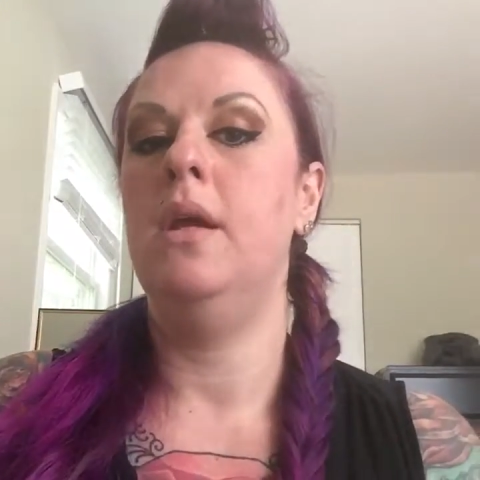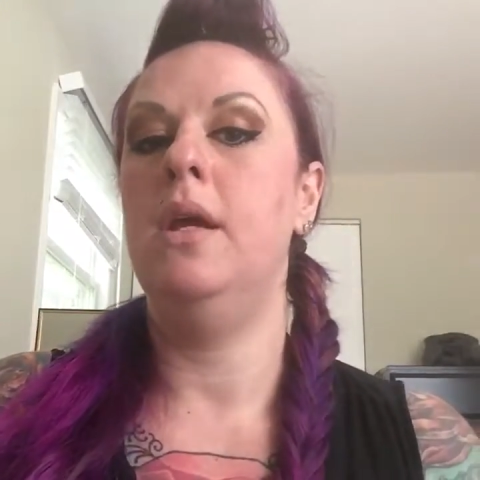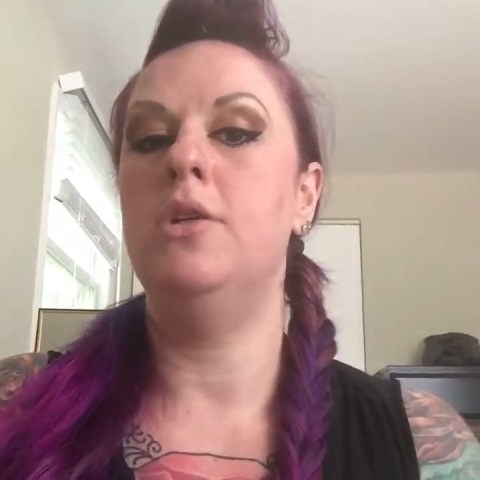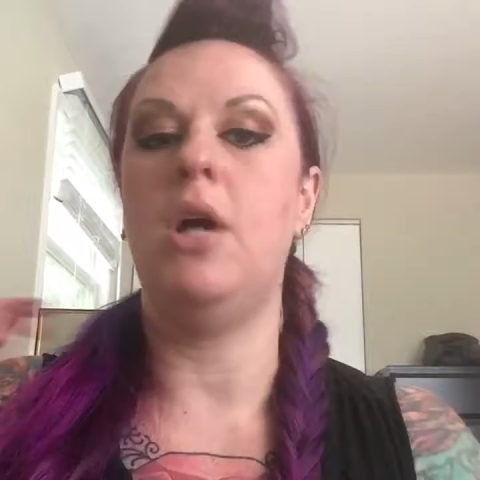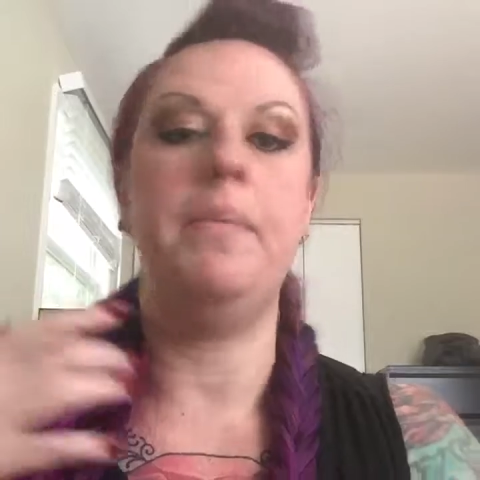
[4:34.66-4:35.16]

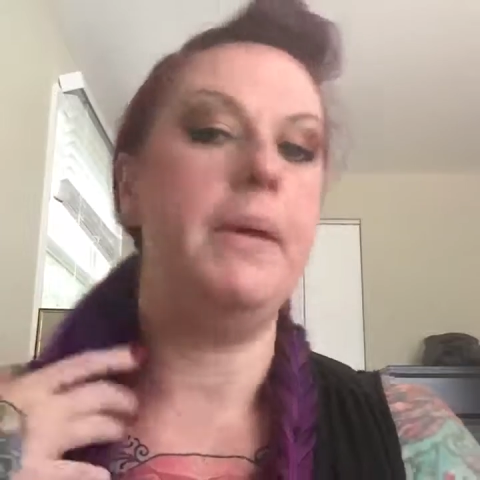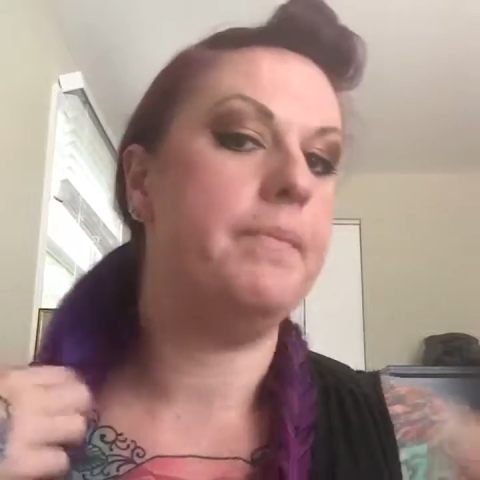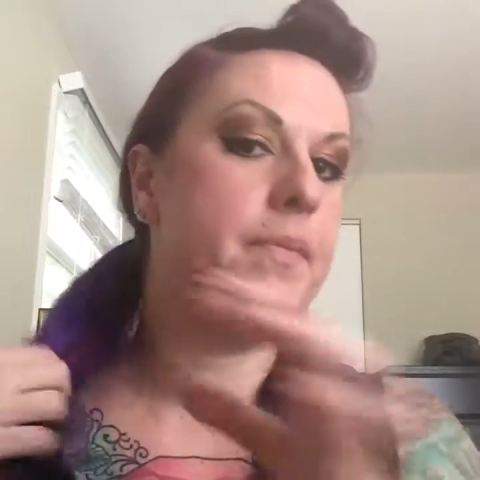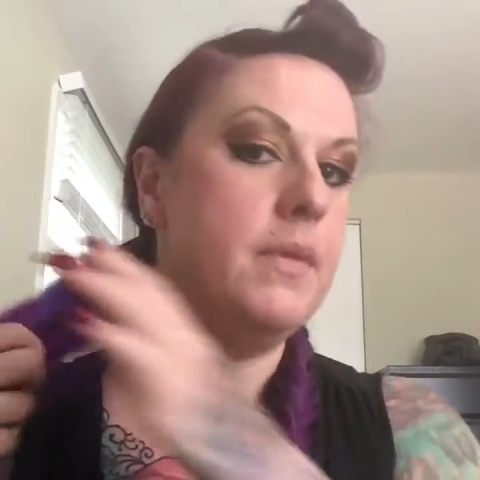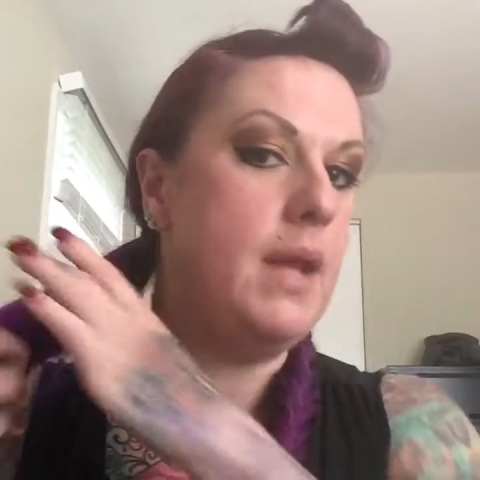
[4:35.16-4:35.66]
And drop it.
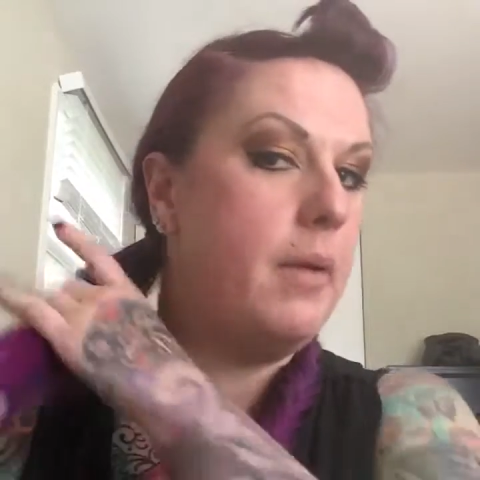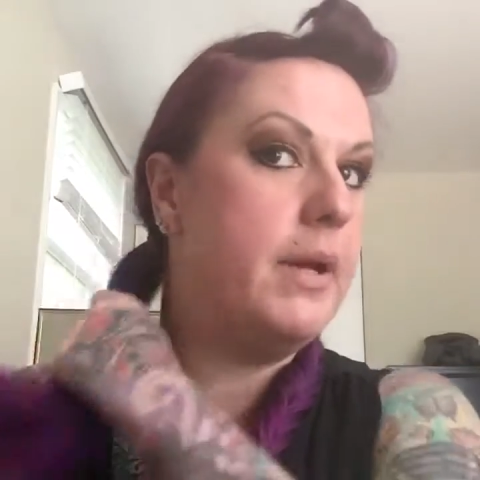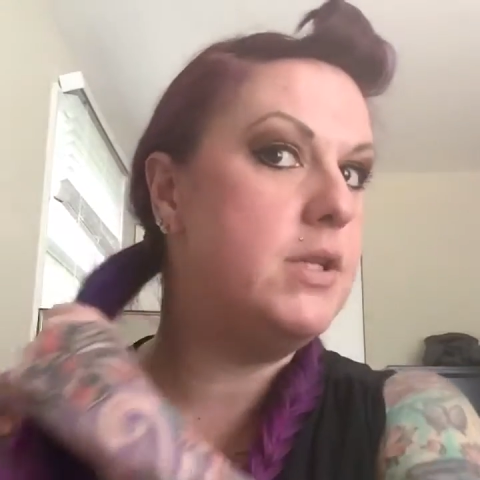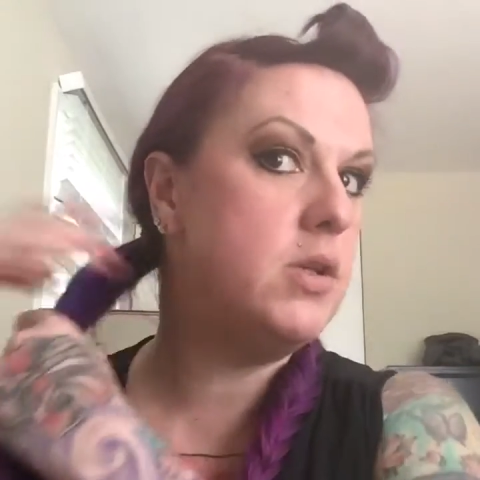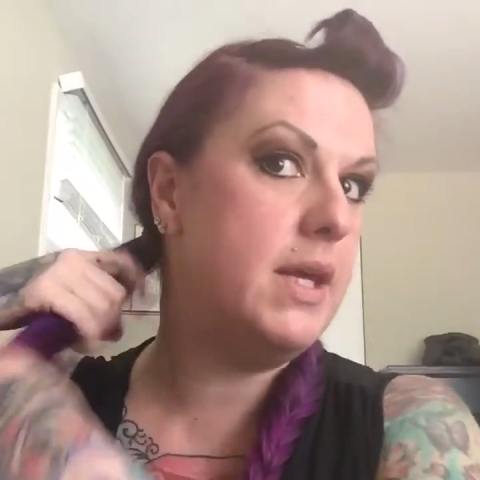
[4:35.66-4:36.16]
Now we're
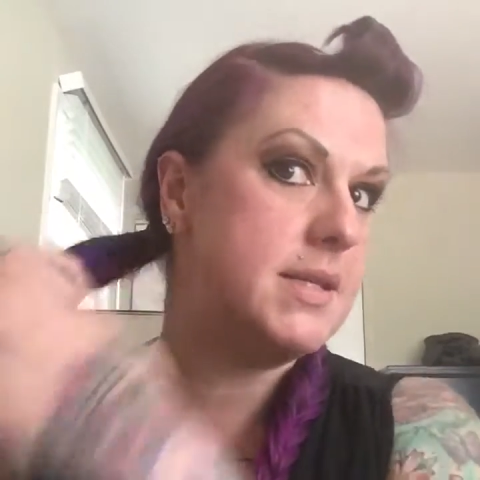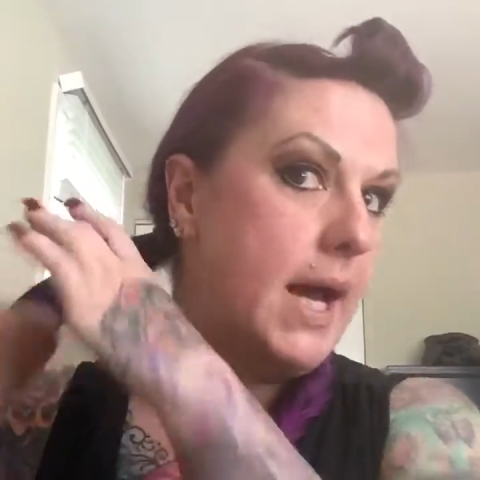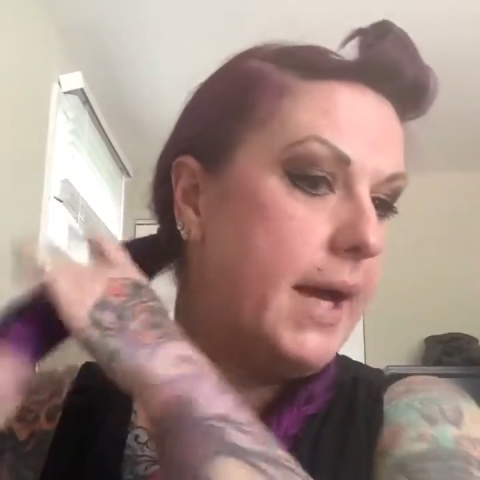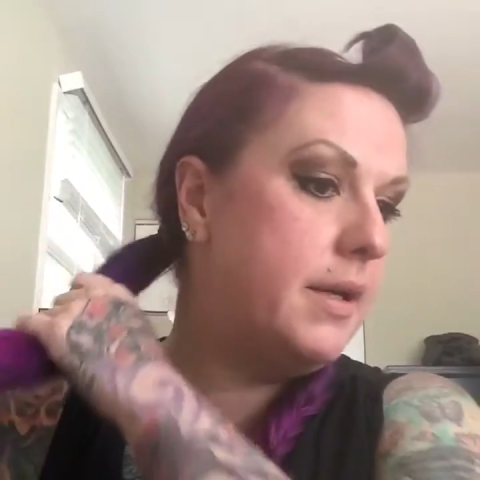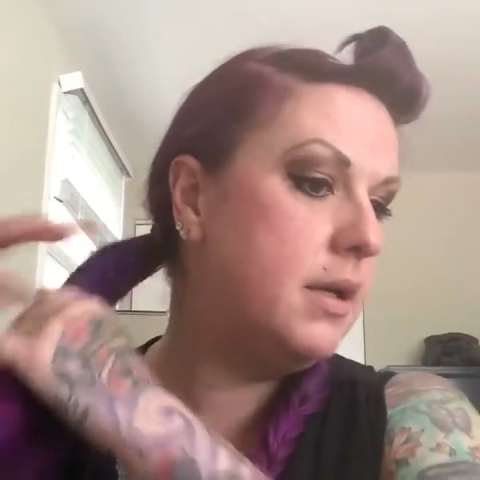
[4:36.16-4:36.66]
going to do this
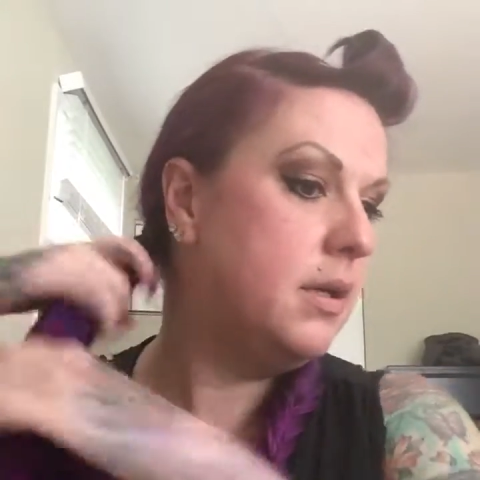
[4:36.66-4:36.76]
side.